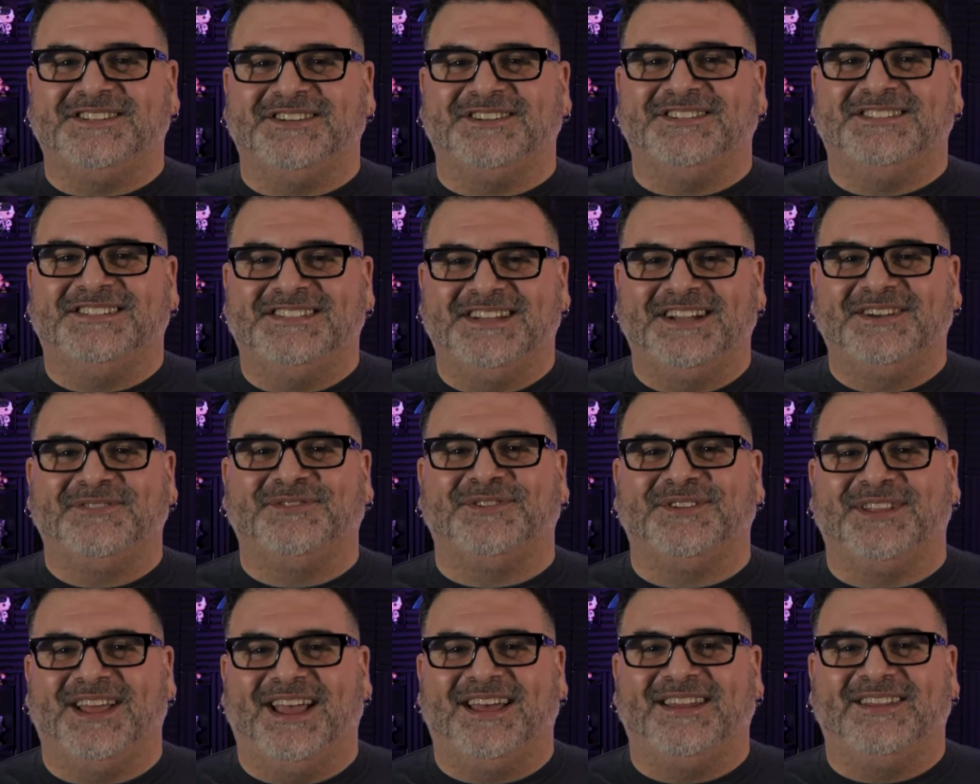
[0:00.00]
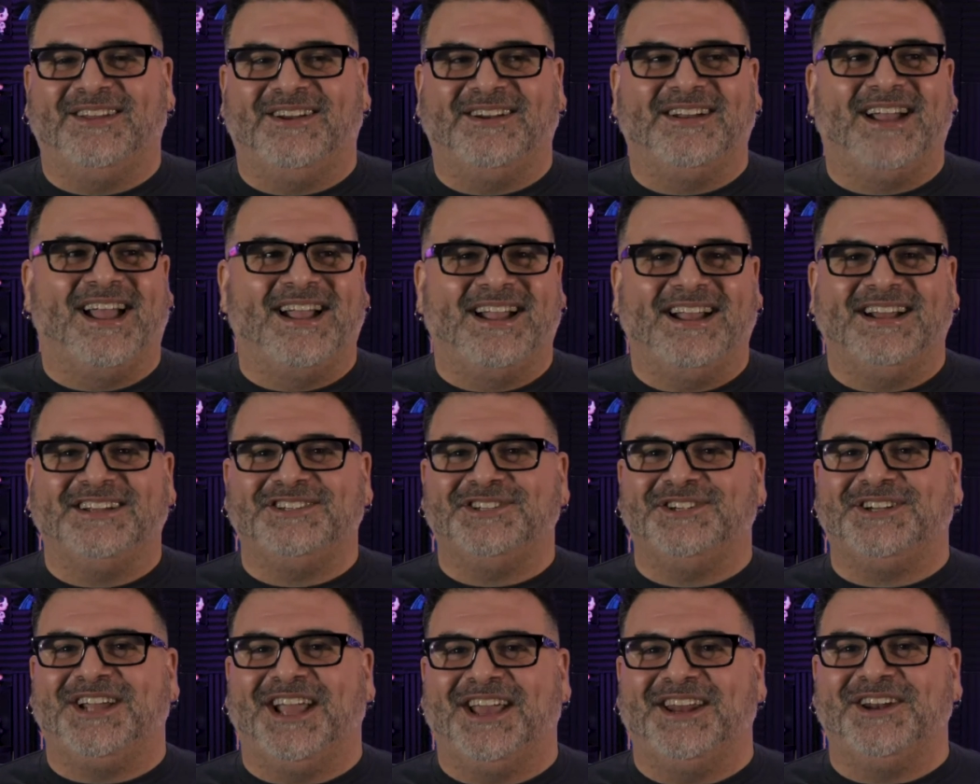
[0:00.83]
to your dick for that long, I guess
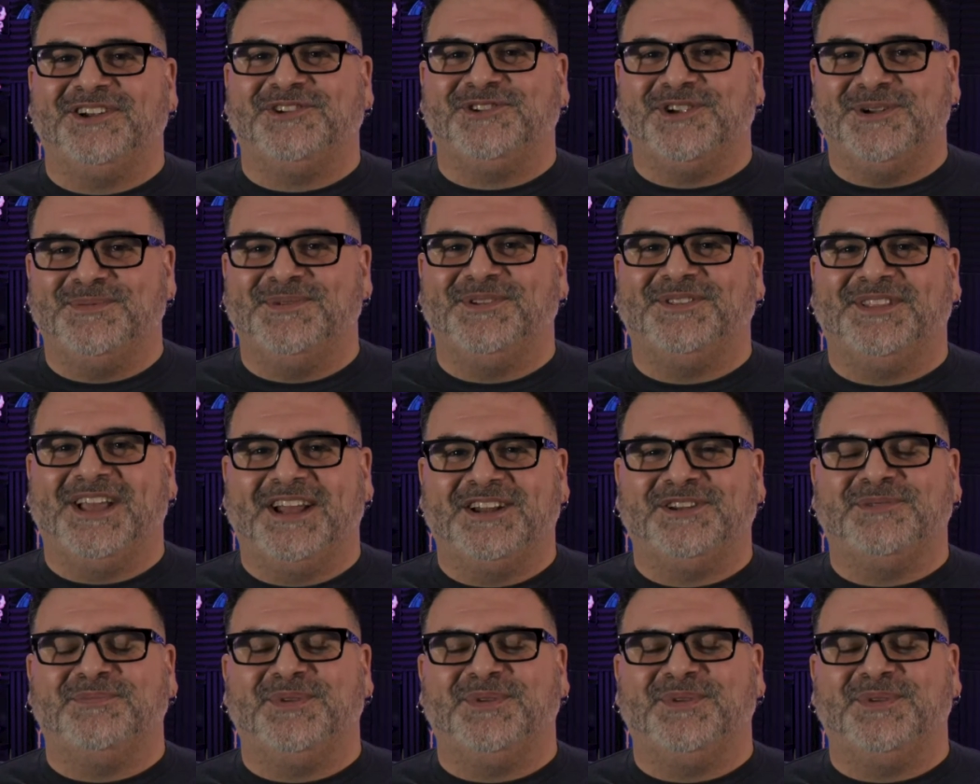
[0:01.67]
you can attribute that to